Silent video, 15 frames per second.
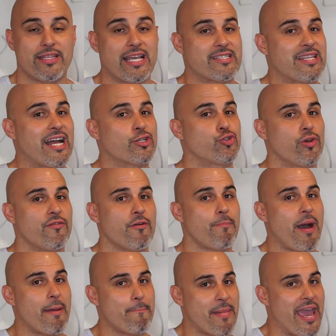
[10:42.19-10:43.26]
That's not driven
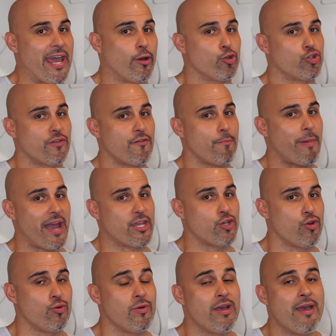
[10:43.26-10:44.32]
by man or driven by
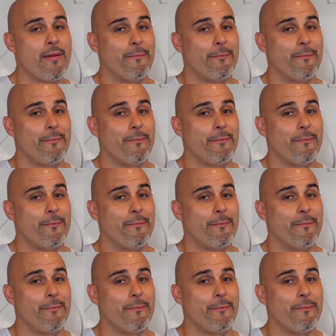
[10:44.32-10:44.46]
you,